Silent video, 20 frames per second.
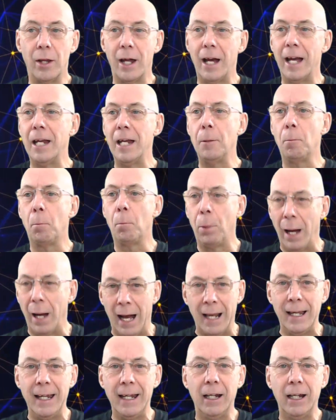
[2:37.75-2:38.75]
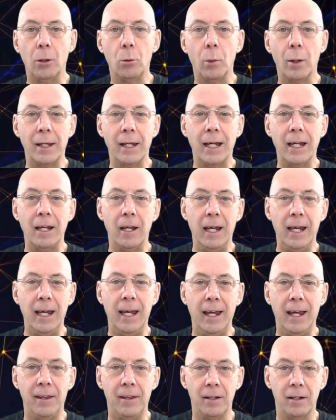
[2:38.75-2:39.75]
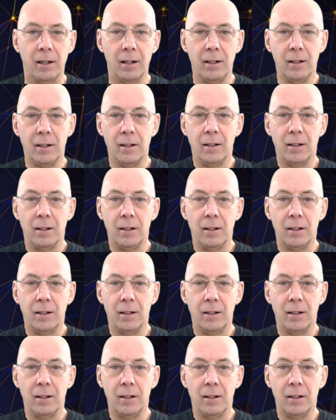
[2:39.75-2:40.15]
They panic when they hear the